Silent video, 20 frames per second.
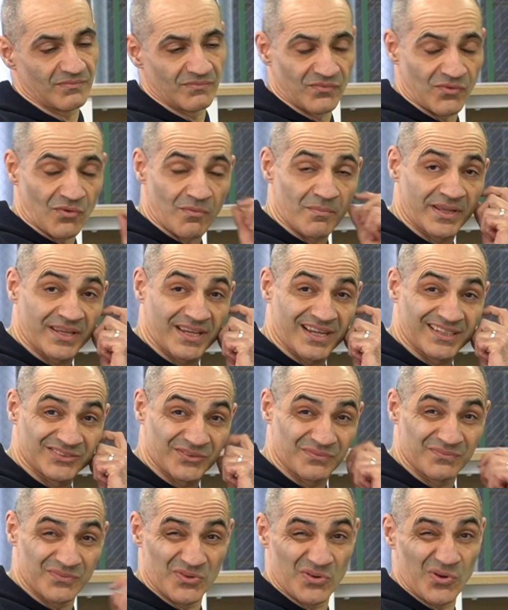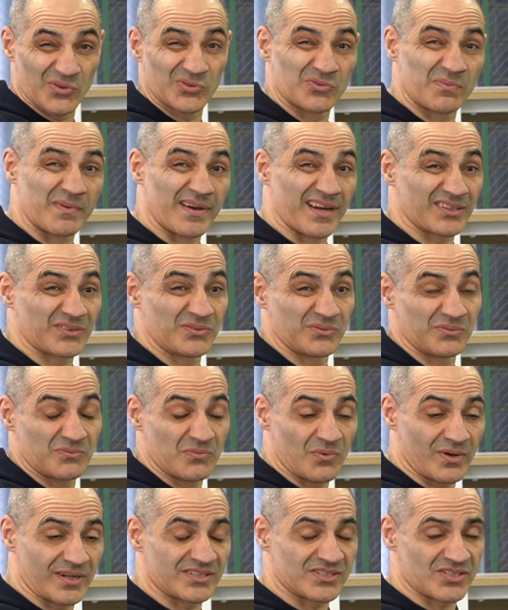For me, it kind of goes back to
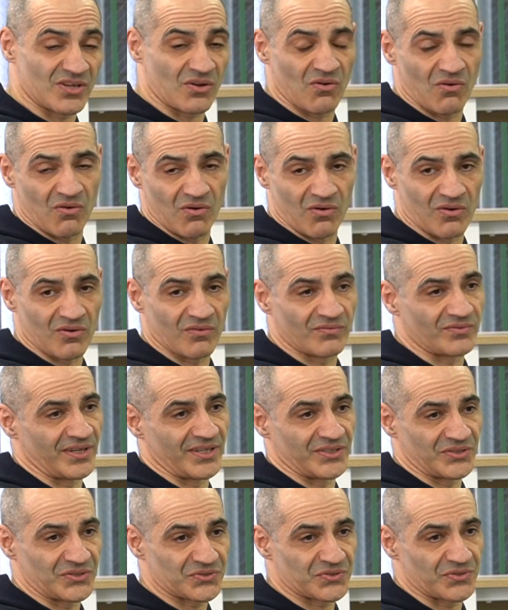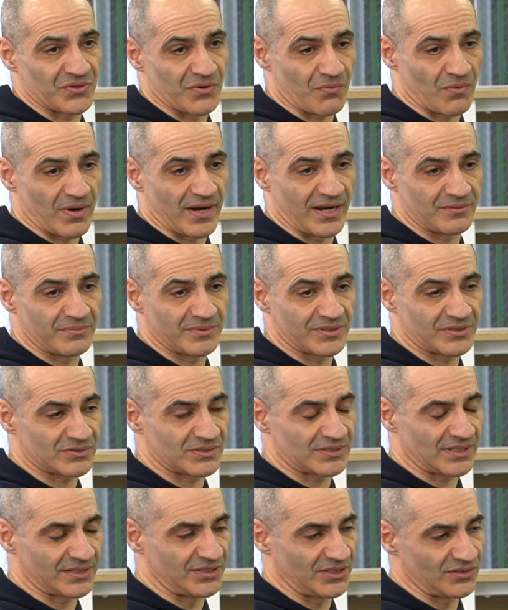what is the core of the industry, right?
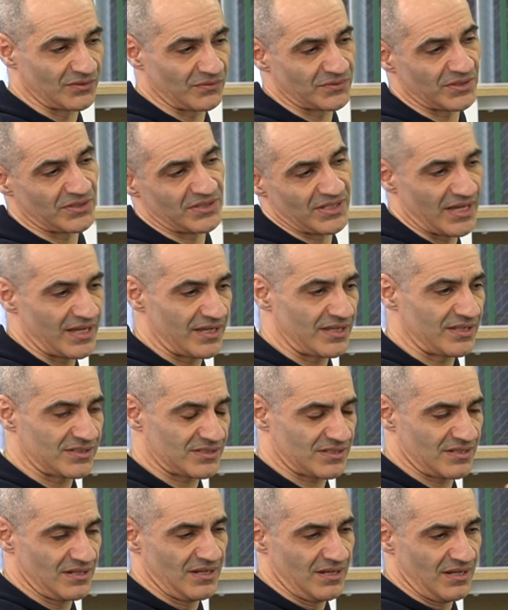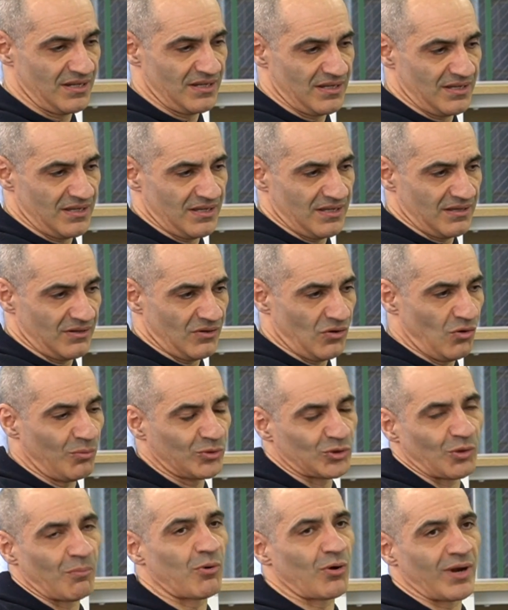Because at the end of the day, is who
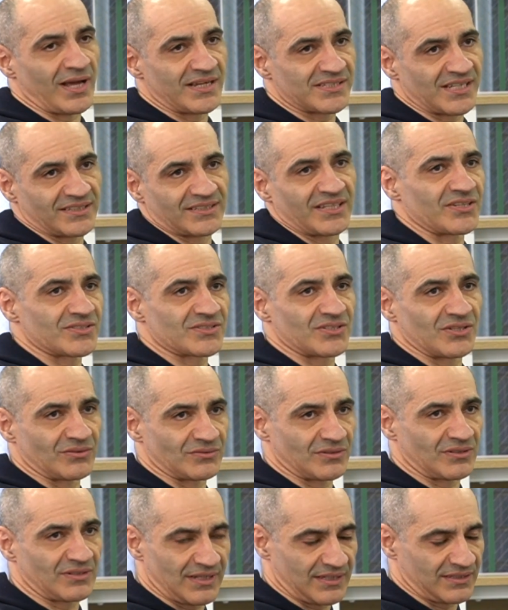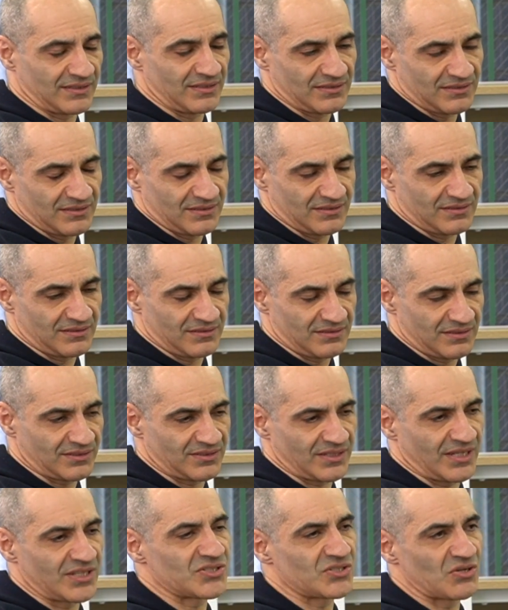monopolizes attention, like the
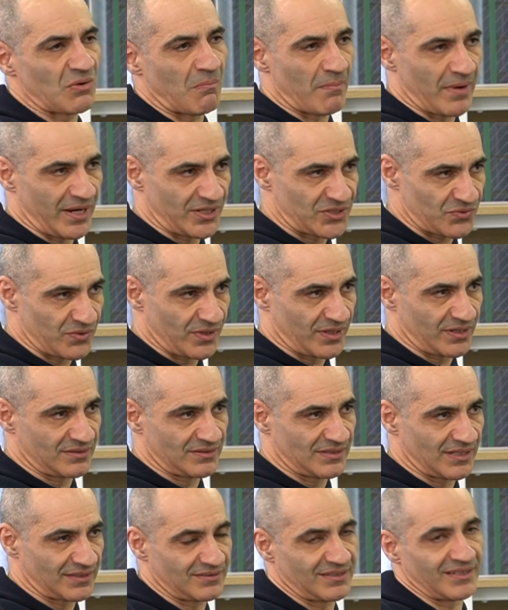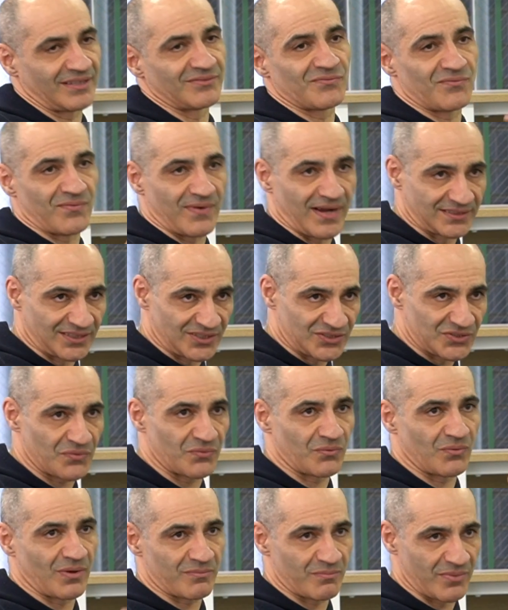attention metric that then funnels
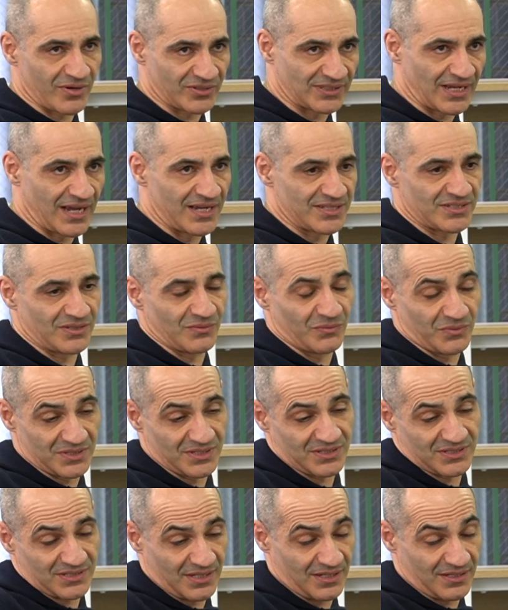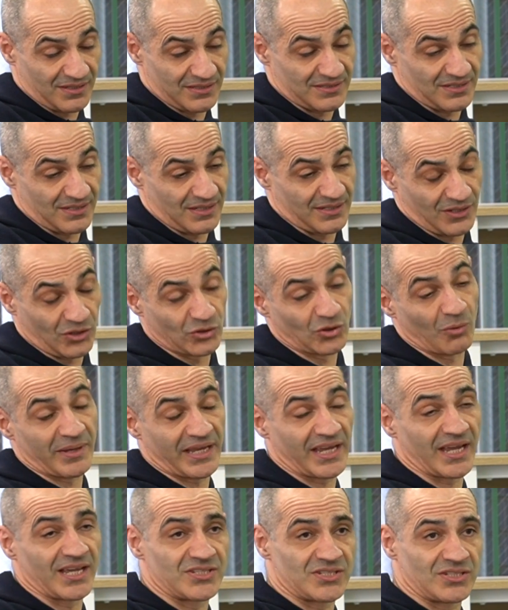through advertising, which is the
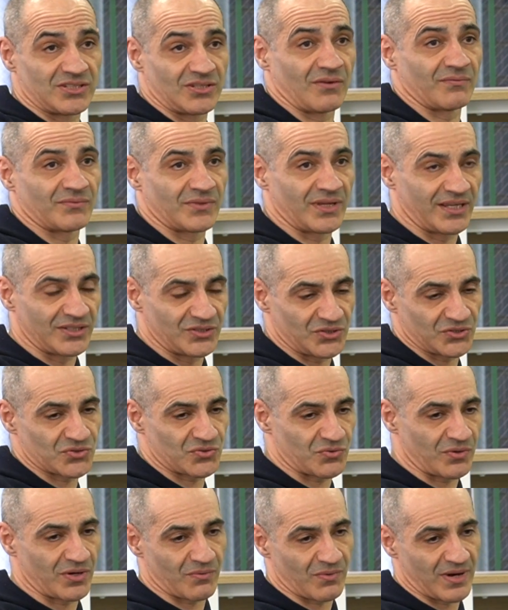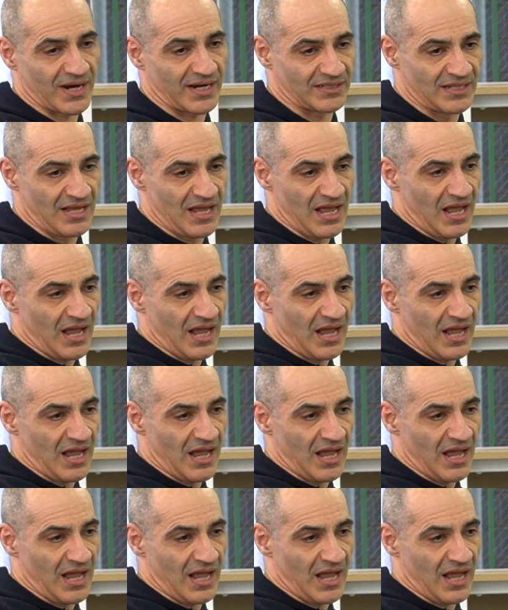economic engine of the industry, right?